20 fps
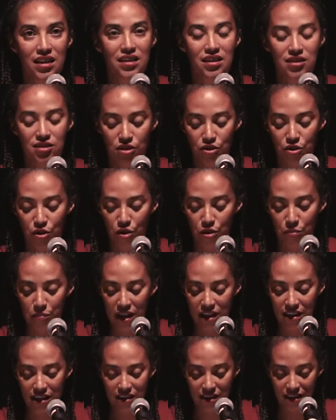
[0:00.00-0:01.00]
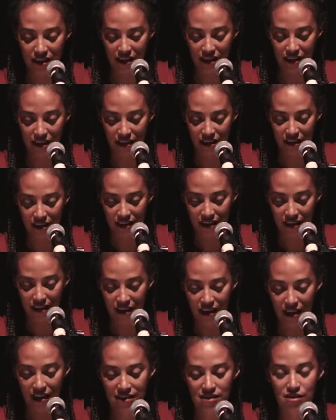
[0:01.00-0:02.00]
and as the normality,
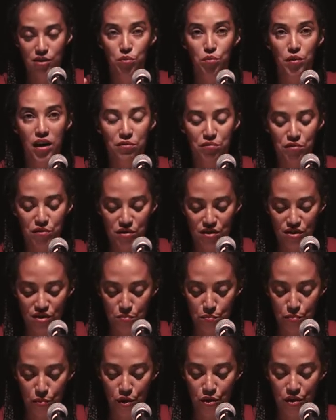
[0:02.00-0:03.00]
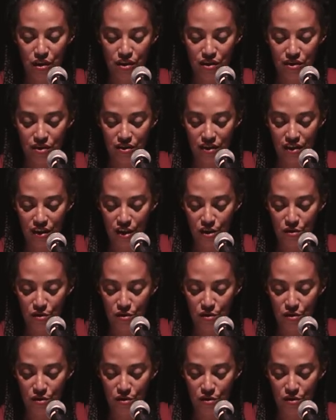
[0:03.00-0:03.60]
as the reference point